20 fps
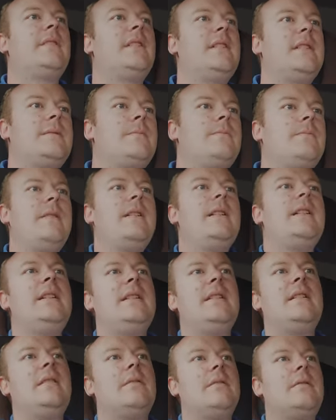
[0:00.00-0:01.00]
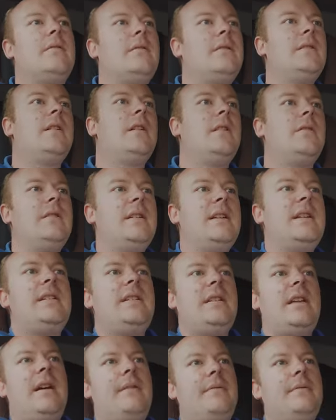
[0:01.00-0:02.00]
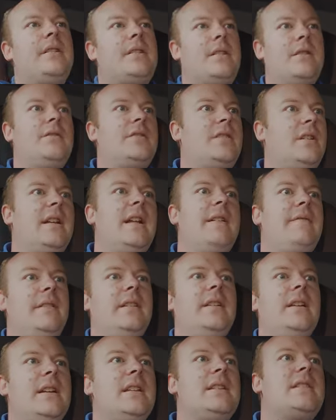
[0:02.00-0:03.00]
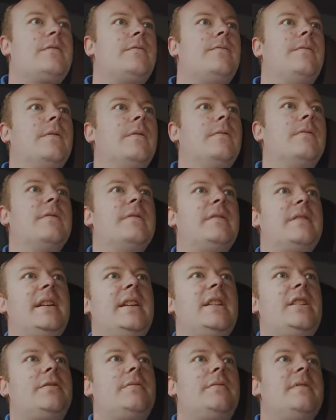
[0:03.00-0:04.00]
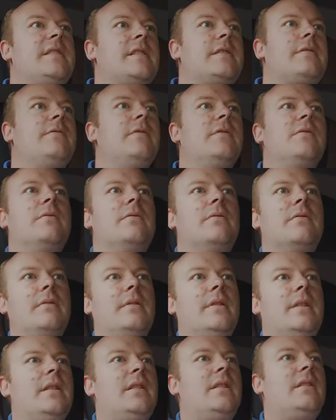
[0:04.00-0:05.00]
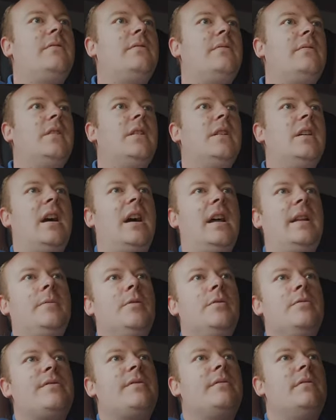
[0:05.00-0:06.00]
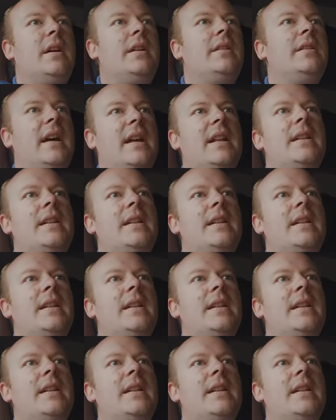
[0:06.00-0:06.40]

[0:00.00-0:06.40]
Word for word: It's really, you know, out in the countryside everything is cruel. Nature is cruel. You know, animals will hunt